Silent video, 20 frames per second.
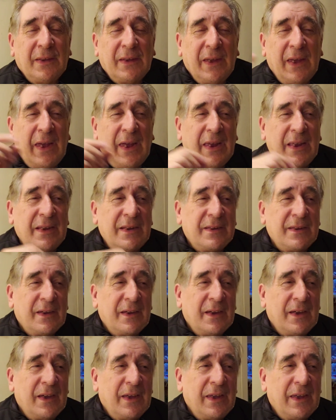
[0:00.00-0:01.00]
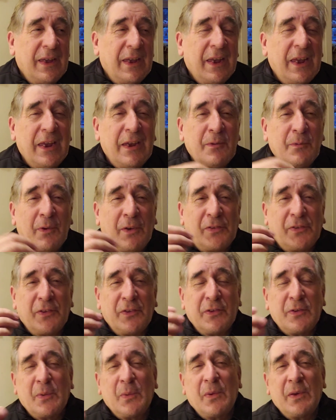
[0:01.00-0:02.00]
And he
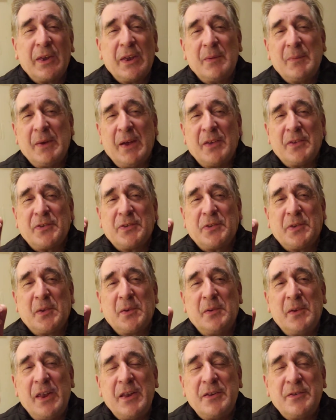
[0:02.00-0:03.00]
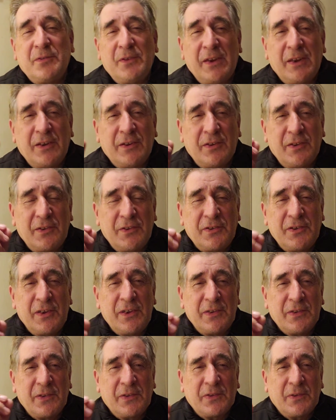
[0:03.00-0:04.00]
wasn't talking about surrendering to
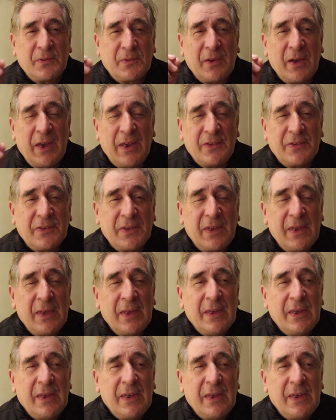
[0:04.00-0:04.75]
Jesus Christ.